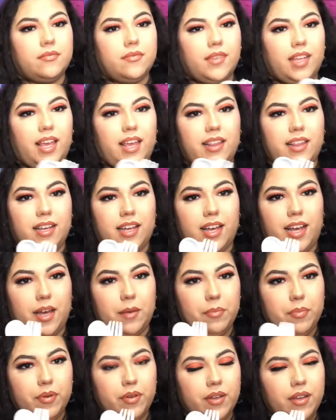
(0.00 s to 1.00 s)
and the cup.
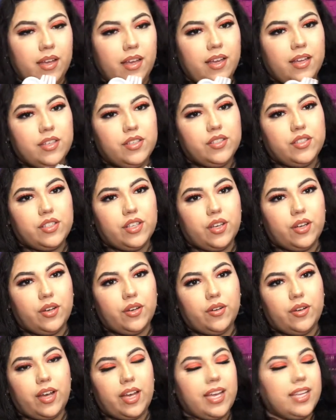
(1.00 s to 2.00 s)

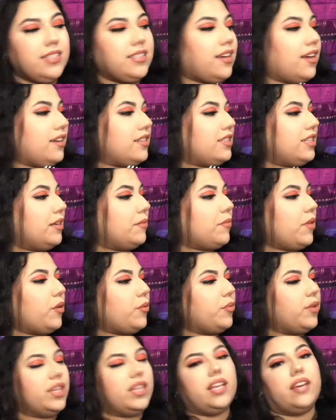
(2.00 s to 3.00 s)
So it's awesome.
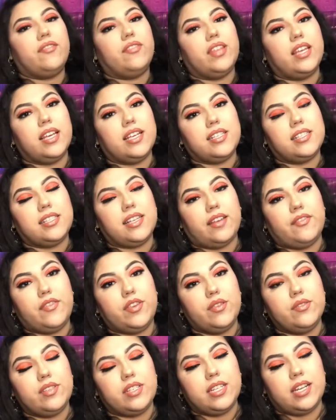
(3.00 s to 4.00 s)
We love this. I've
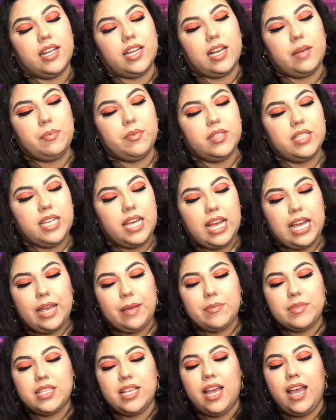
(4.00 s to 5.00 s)
used it a couple
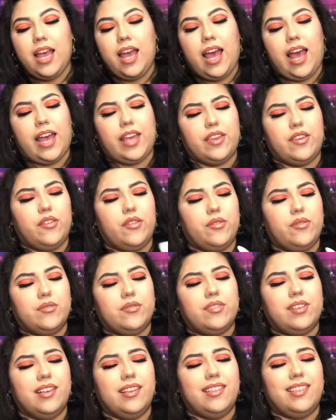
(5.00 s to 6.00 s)
times. I
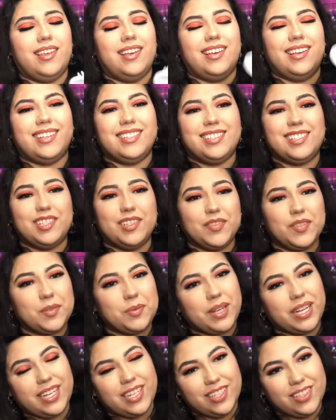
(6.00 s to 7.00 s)
use the
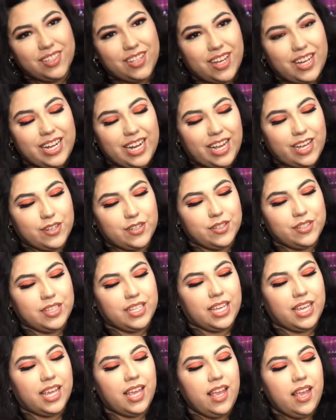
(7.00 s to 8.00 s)
silverware a lot
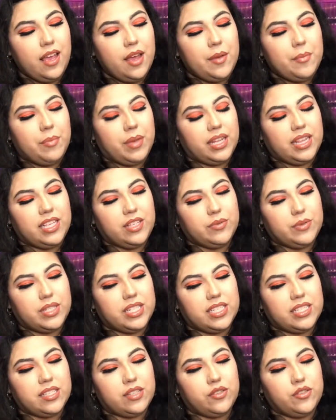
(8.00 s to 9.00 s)
actually, but these were
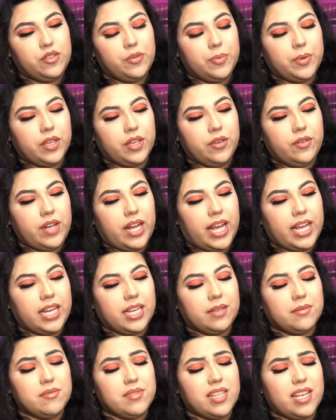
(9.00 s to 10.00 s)
just super cute
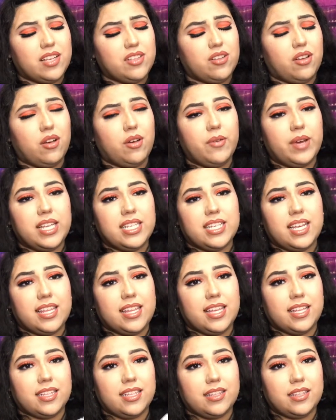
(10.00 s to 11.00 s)
items. As always, I
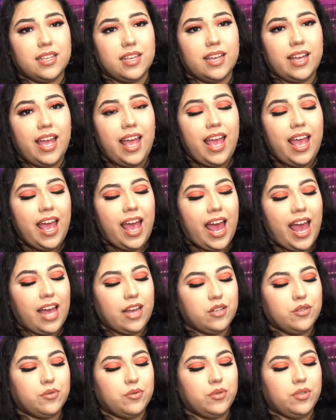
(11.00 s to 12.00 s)
think that the
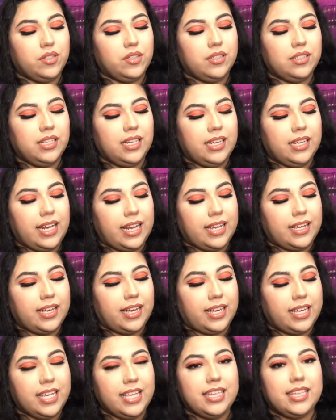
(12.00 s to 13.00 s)
actual like
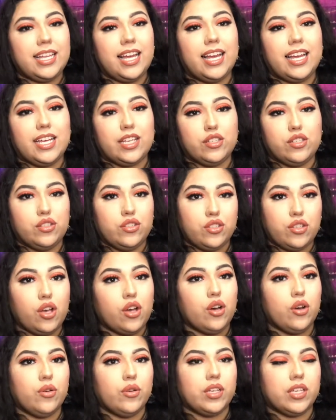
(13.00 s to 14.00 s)
cajita is
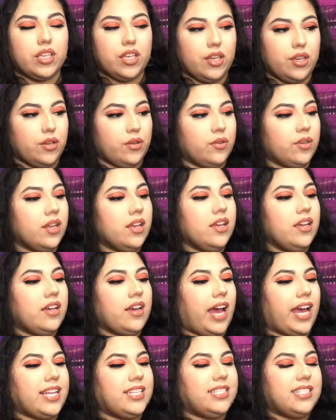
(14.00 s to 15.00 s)
so cute.
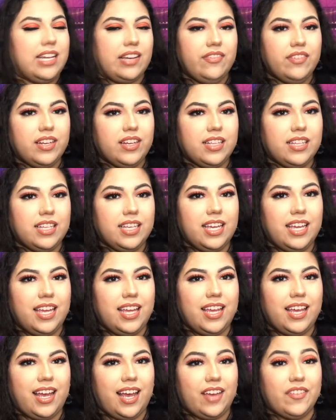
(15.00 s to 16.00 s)

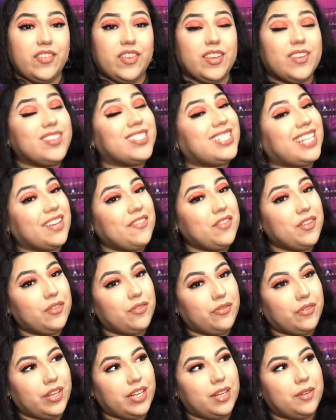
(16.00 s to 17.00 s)
You saved the
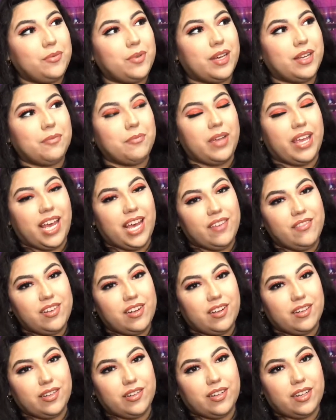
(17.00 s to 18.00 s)
Frida one. We have it
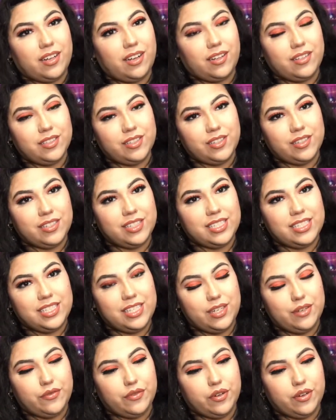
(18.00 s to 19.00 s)
on our altar this
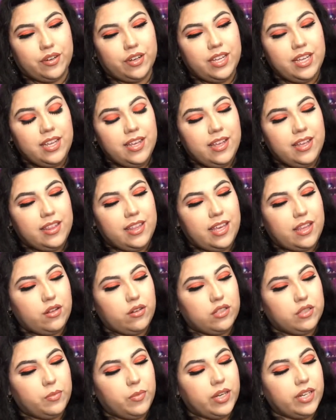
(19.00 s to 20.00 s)
year for Dia de
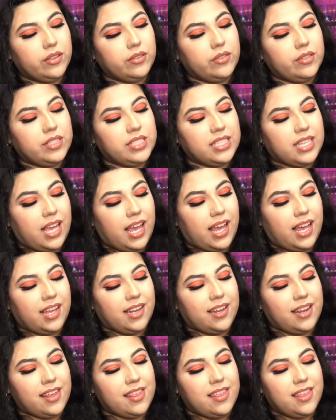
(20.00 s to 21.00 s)
los Muertos,
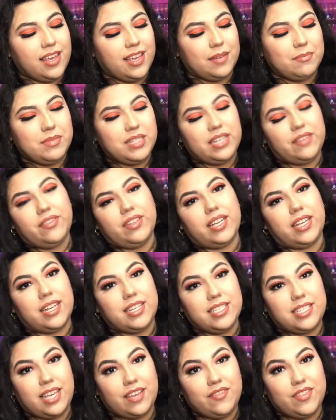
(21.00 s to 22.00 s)
and I think I'm definitely going
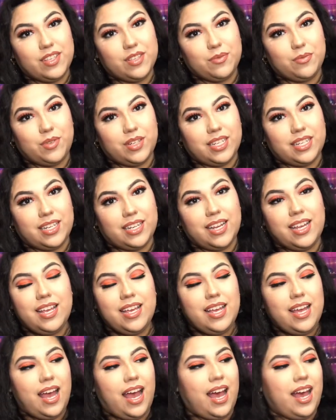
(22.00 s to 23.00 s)
to save this one,
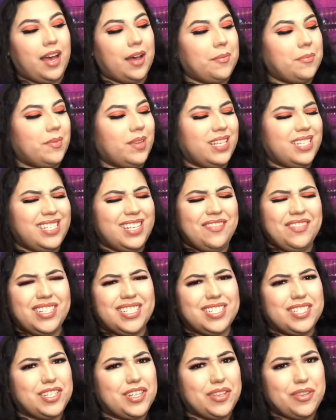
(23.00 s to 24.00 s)
even
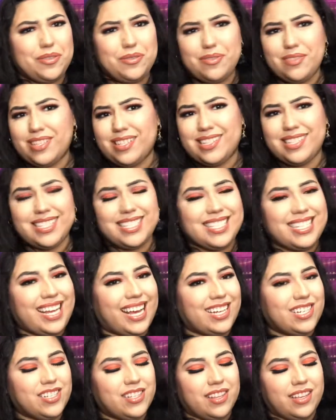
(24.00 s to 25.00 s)
just to use to
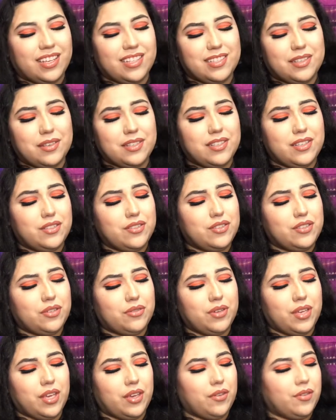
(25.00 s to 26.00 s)
stash things because it's so
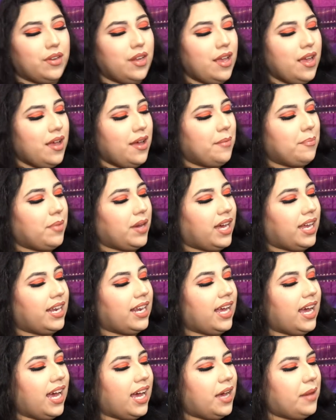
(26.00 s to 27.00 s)
cute. But
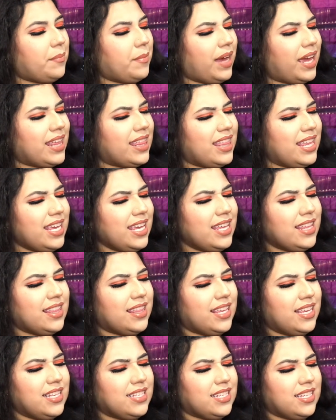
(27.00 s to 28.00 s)
I think
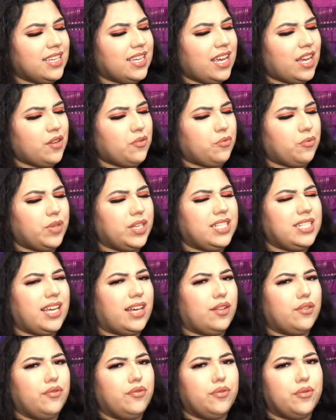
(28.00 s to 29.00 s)
these again
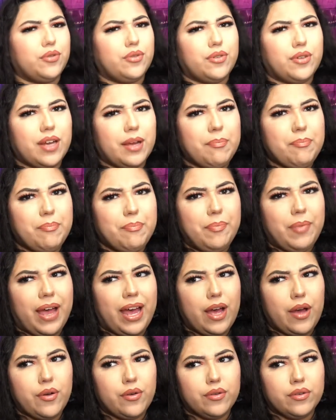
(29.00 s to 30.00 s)
retail for
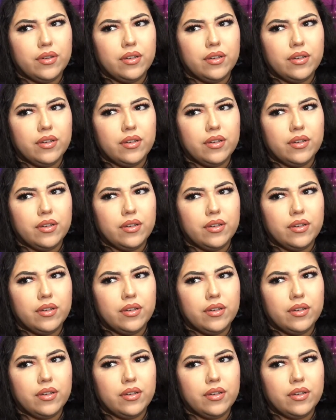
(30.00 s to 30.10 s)
about